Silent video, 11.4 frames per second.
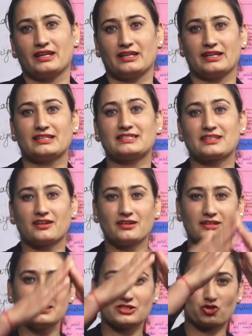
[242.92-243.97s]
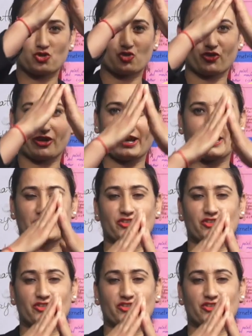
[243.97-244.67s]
It's a straight